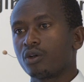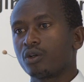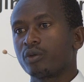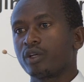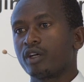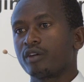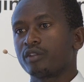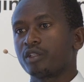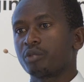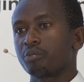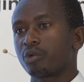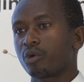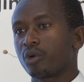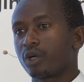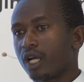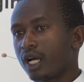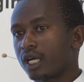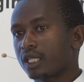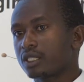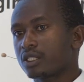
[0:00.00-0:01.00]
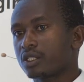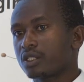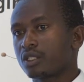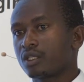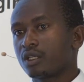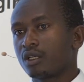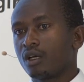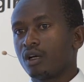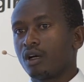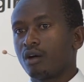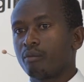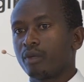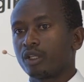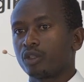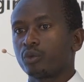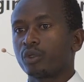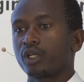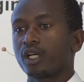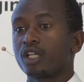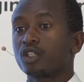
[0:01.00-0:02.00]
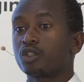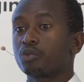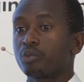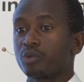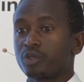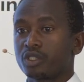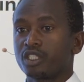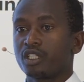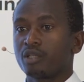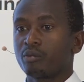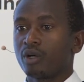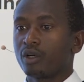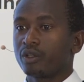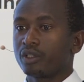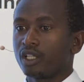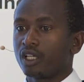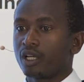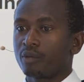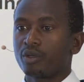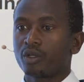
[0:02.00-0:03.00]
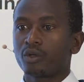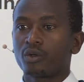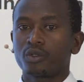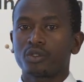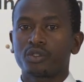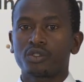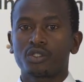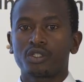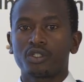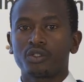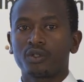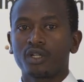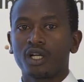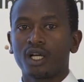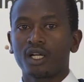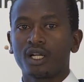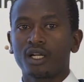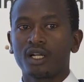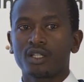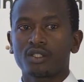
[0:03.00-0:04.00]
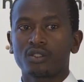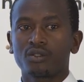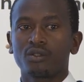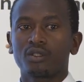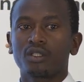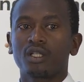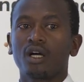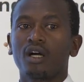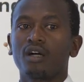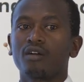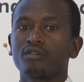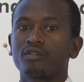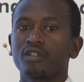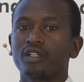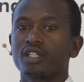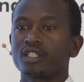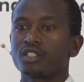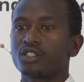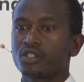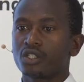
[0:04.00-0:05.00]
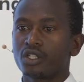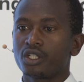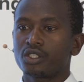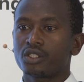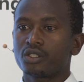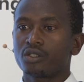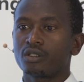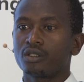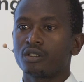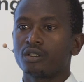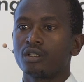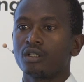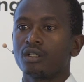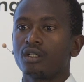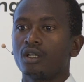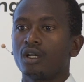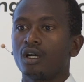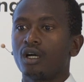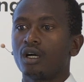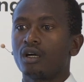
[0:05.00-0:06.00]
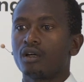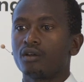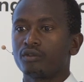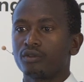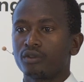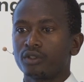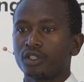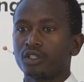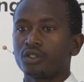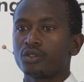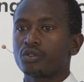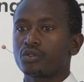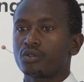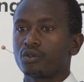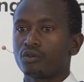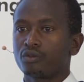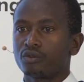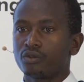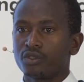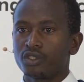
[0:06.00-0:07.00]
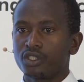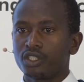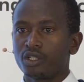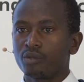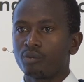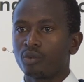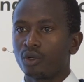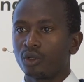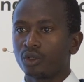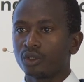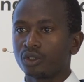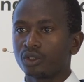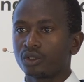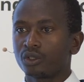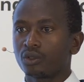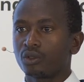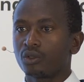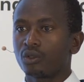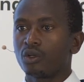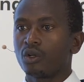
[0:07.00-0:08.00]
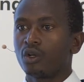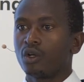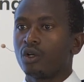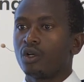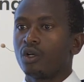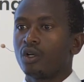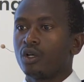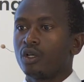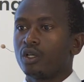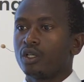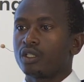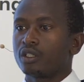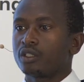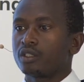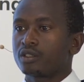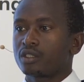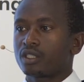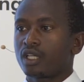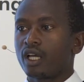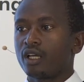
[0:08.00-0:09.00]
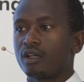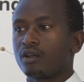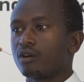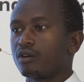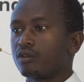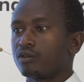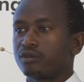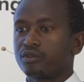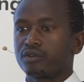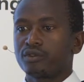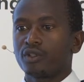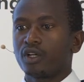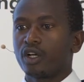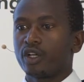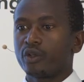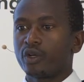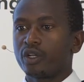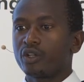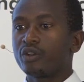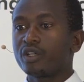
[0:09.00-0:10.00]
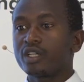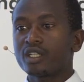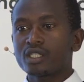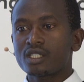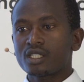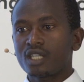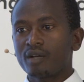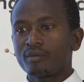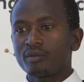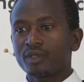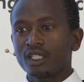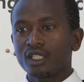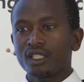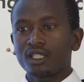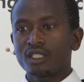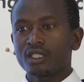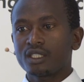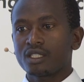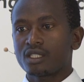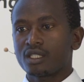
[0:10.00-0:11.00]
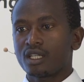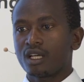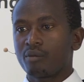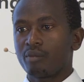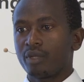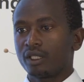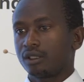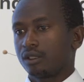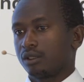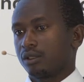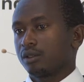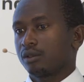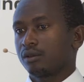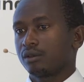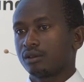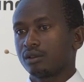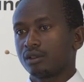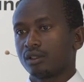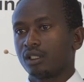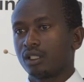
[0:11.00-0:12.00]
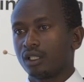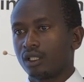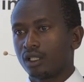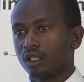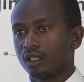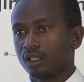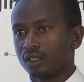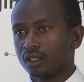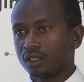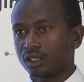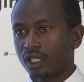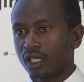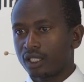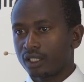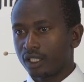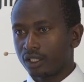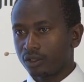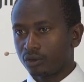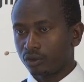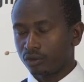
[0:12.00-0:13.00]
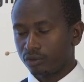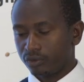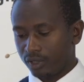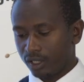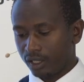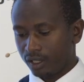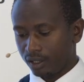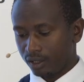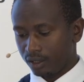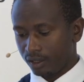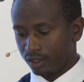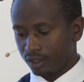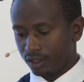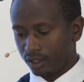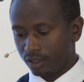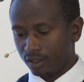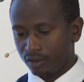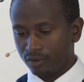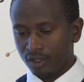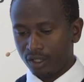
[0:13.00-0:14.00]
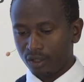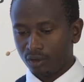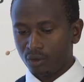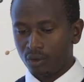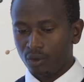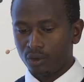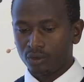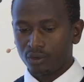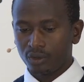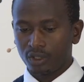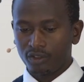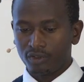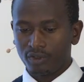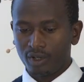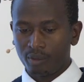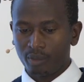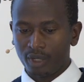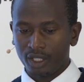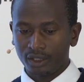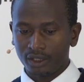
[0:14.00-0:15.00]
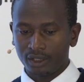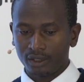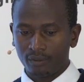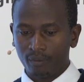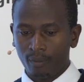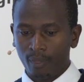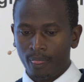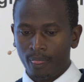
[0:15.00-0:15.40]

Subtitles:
on, we have the products, but we can't push them out there because Uganda does not have a registration for the use of GMOs. So it's kind of, you are doing something, it is there, but it can get off the shelf and go to the farmers.